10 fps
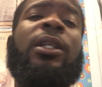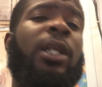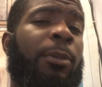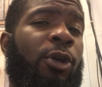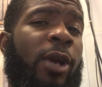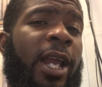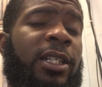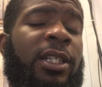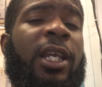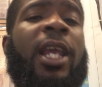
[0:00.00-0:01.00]

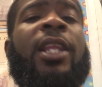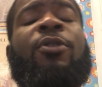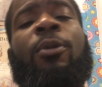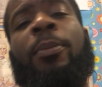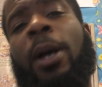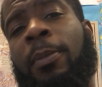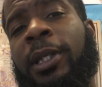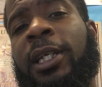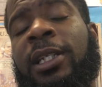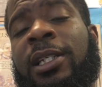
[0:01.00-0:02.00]
Democrats and the
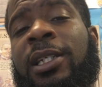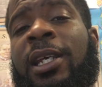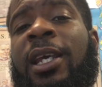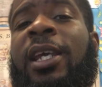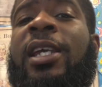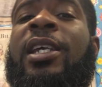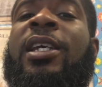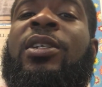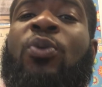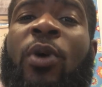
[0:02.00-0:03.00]
Republicans,
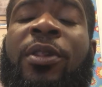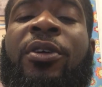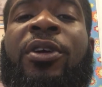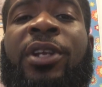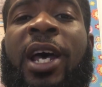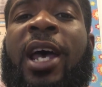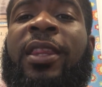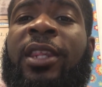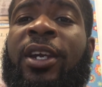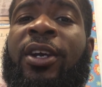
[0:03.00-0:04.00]
is whether or
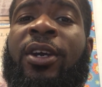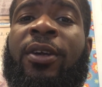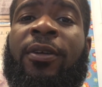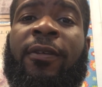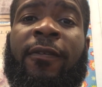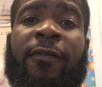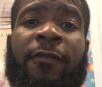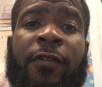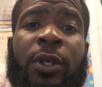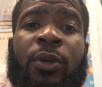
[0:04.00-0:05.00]
not their
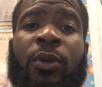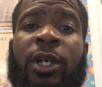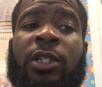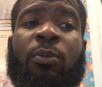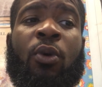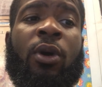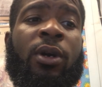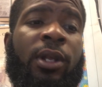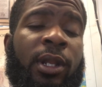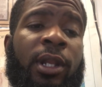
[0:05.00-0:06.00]
view is
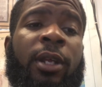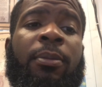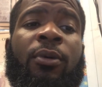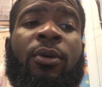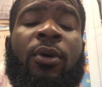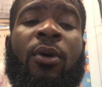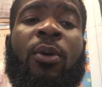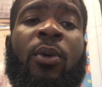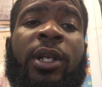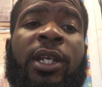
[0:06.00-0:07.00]
more liberal
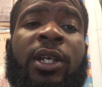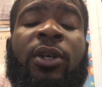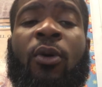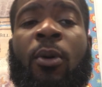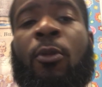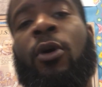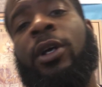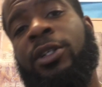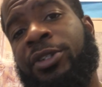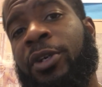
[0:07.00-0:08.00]
on one end or more
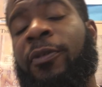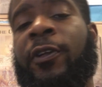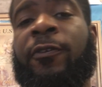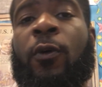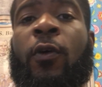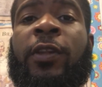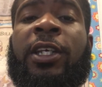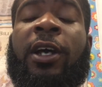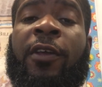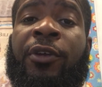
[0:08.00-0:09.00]
conservative on
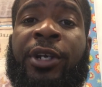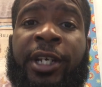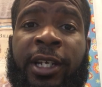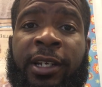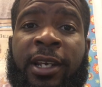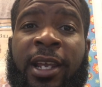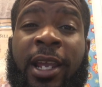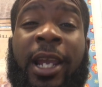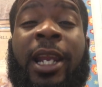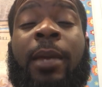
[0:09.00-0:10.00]
the other end.
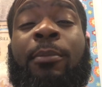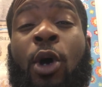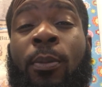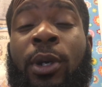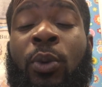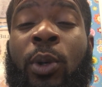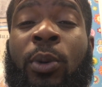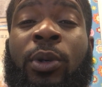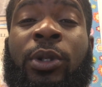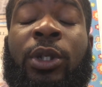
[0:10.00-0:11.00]
In a moment, we
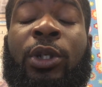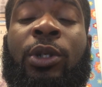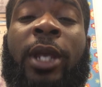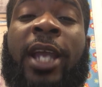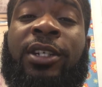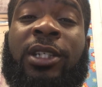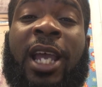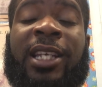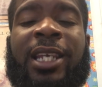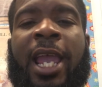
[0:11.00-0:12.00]
will
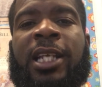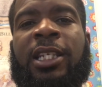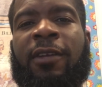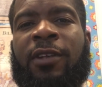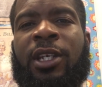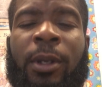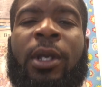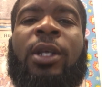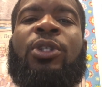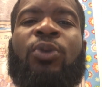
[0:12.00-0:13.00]
exercise an activity
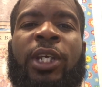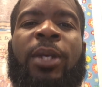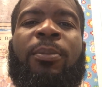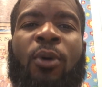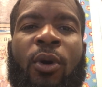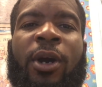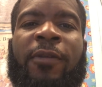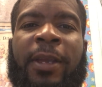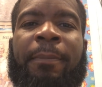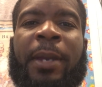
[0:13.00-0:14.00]
to get more
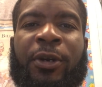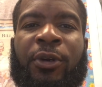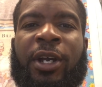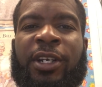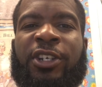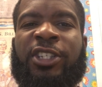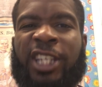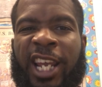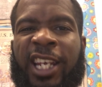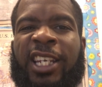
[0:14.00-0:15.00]
of a better
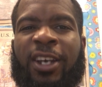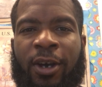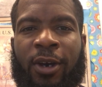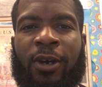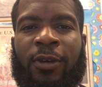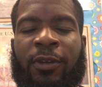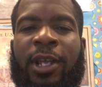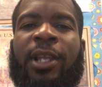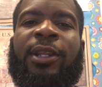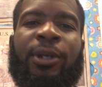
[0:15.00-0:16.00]
understanding of
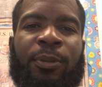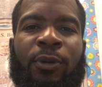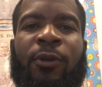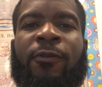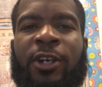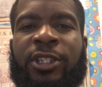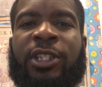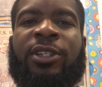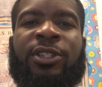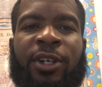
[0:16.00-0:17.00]
liberal
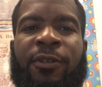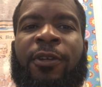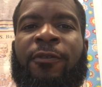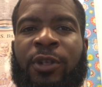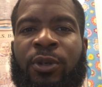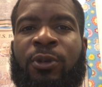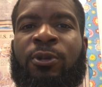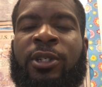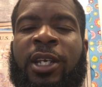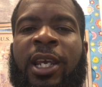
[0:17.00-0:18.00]
versus conservative
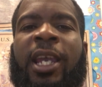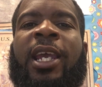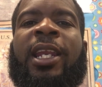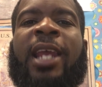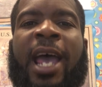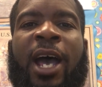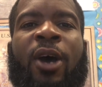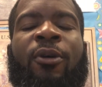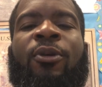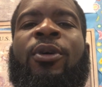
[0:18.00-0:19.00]
views and
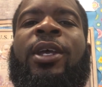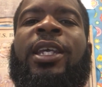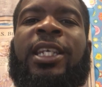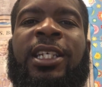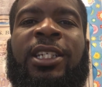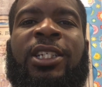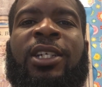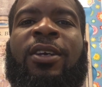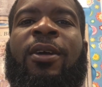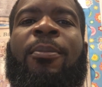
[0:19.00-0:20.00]
how each
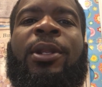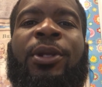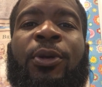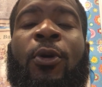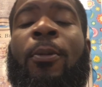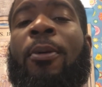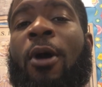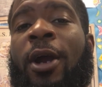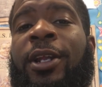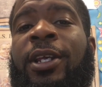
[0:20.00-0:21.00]
political
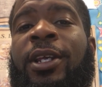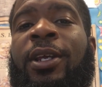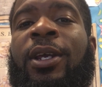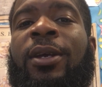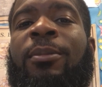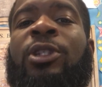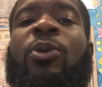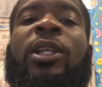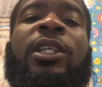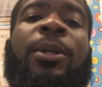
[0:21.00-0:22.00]
party
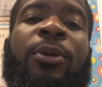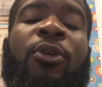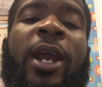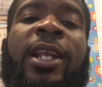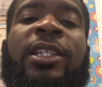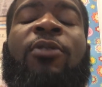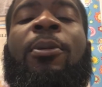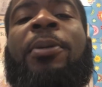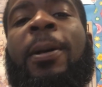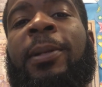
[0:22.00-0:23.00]
between the Democrats and
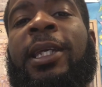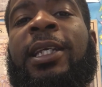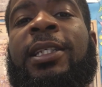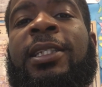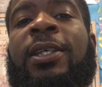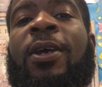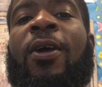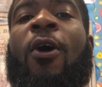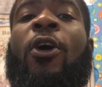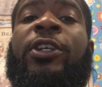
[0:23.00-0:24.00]
Republicans
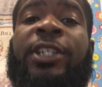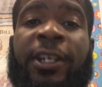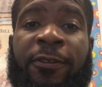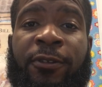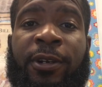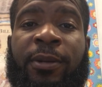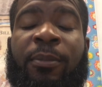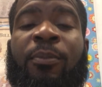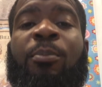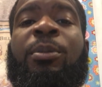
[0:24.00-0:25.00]
are different
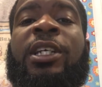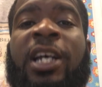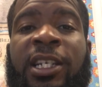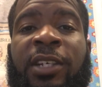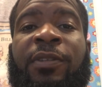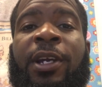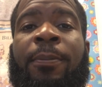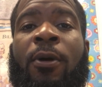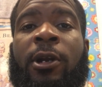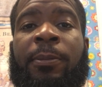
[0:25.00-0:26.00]
because of their
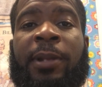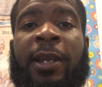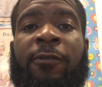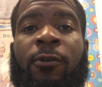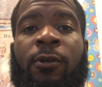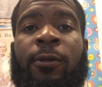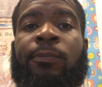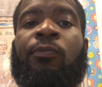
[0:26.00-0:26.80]
party platform.